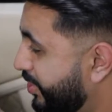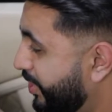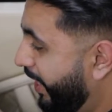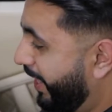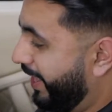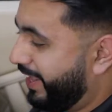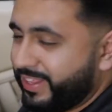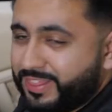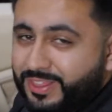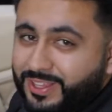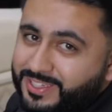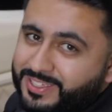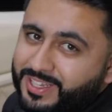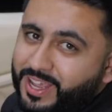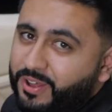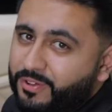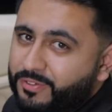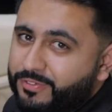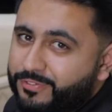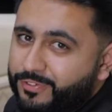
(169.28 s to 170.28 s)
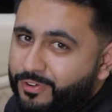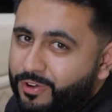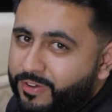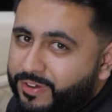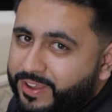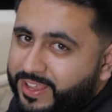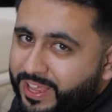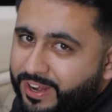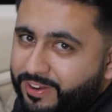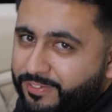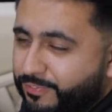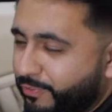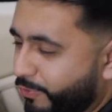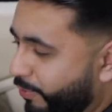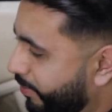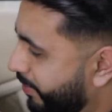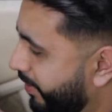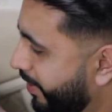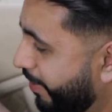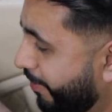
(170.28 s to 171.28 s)
check this out, Ferrari
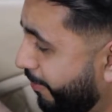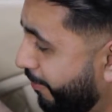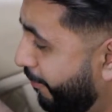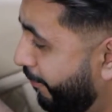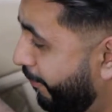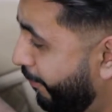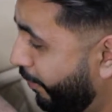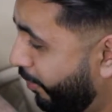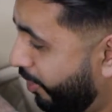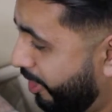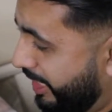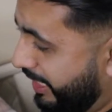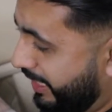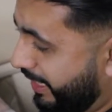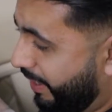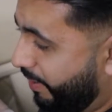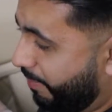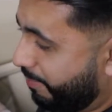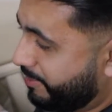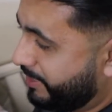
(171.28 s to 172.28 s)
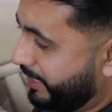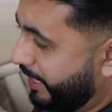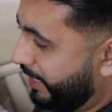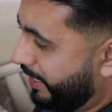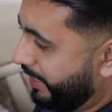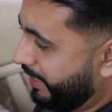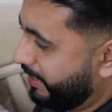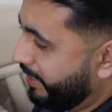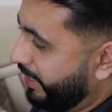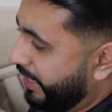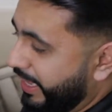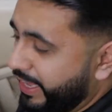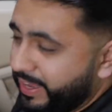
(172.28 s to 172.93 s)
California, fully updated.